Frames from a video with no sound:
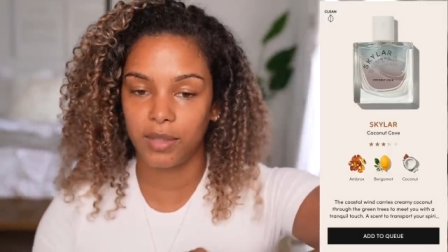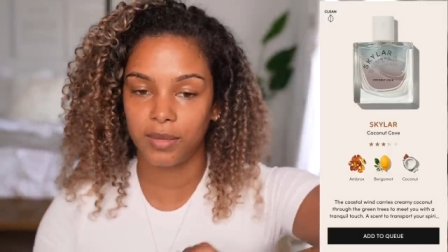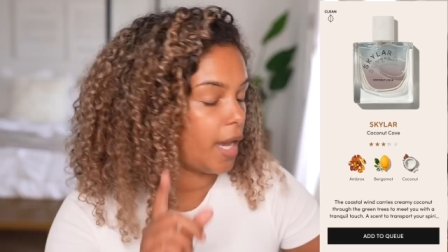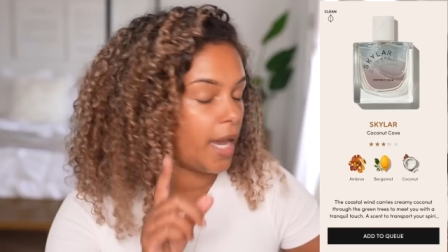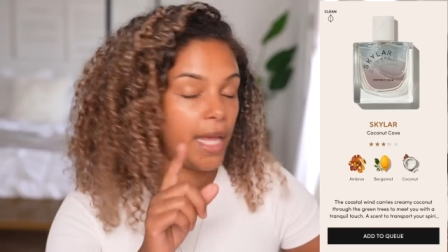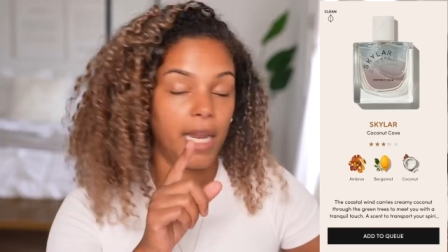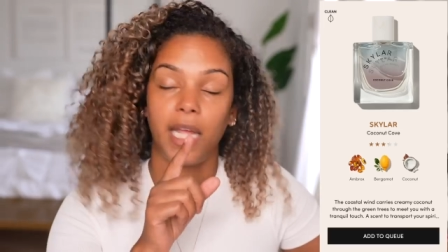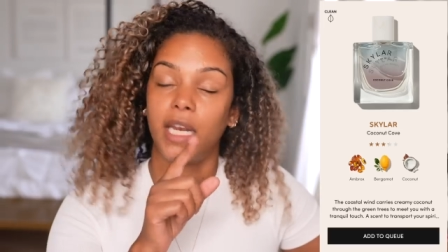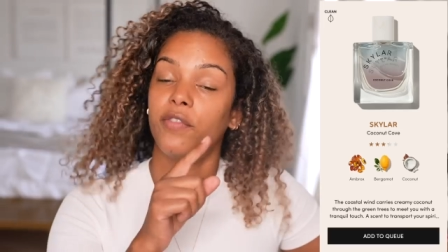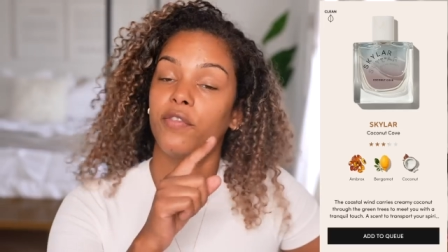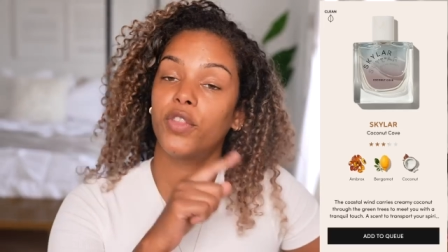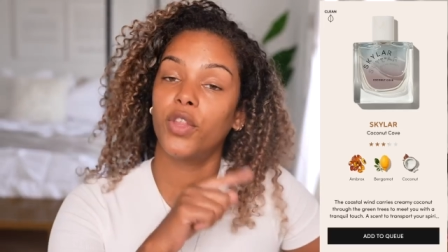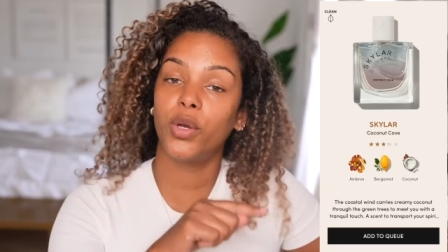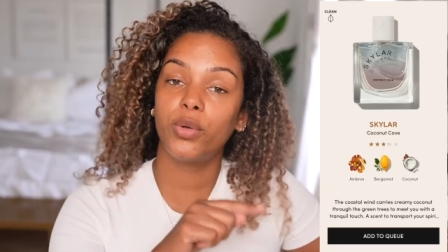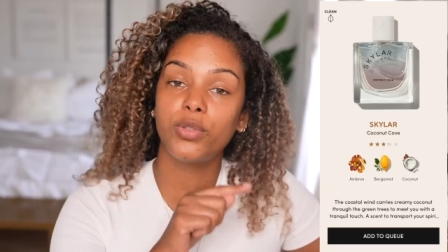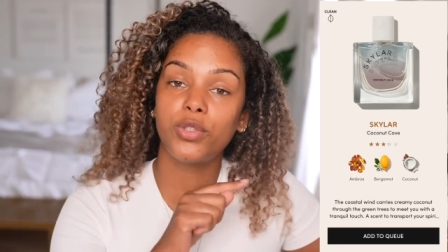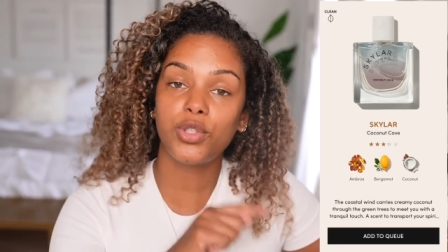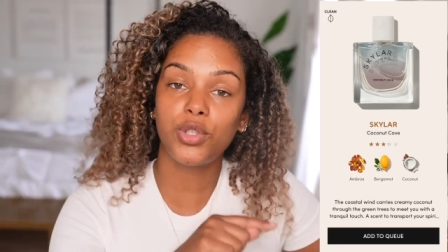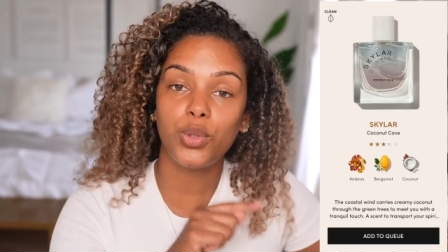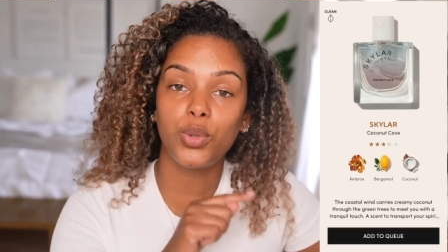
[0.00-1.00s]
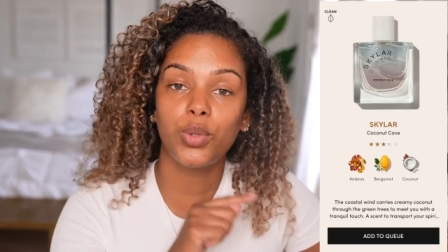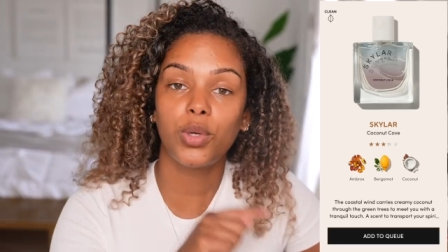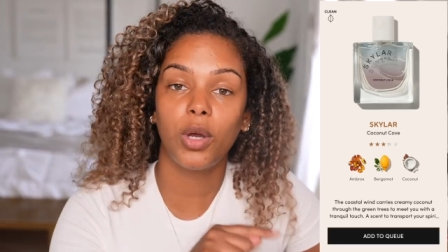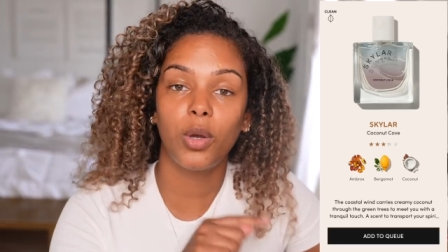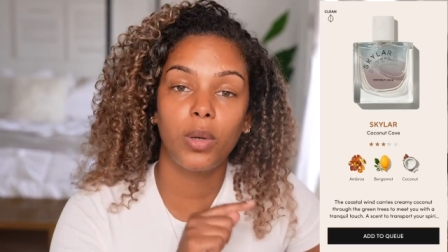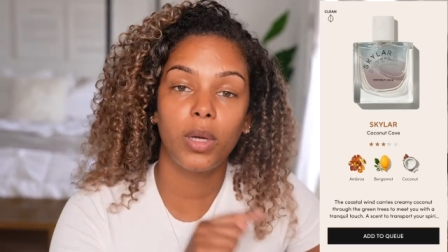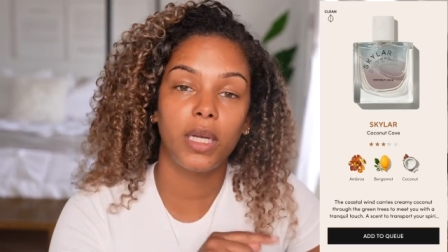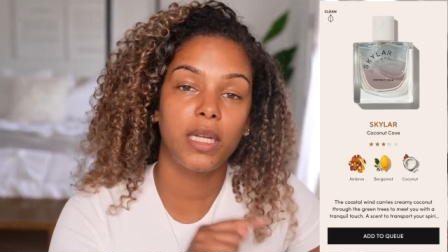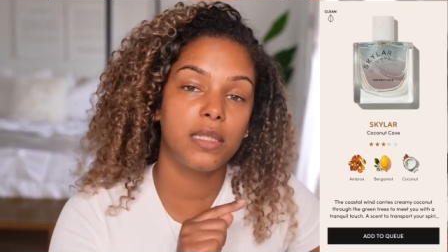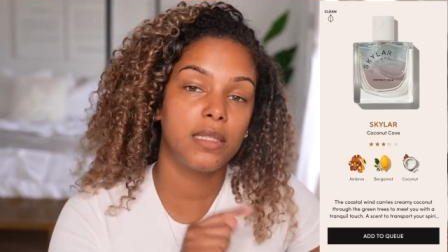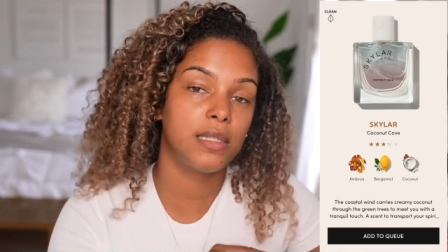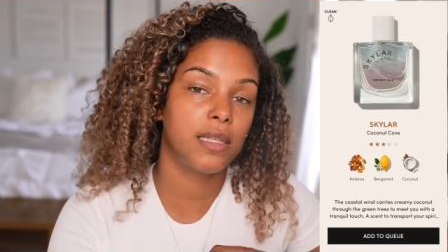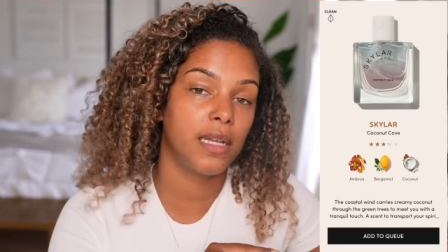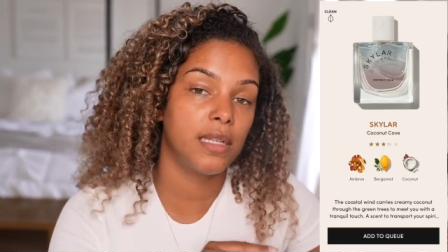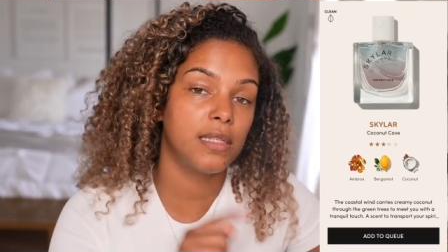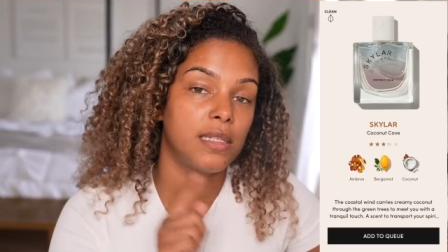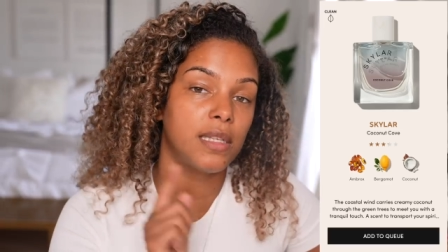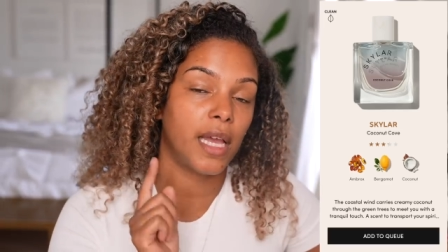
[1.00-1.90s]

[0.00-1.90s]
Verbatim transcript: And out of those two coconut scents,